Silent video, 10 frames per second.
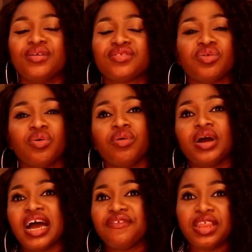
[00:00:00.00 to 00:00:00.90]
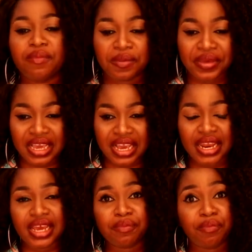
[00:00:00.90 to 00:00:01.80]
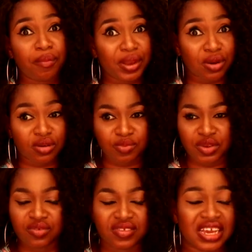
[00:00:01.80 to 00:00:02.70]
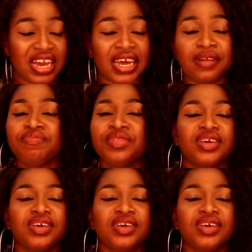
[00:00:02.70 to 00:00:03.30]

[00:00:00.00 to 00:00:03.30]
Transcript: So having a baby in Ghana, in public hospitals in Ghana,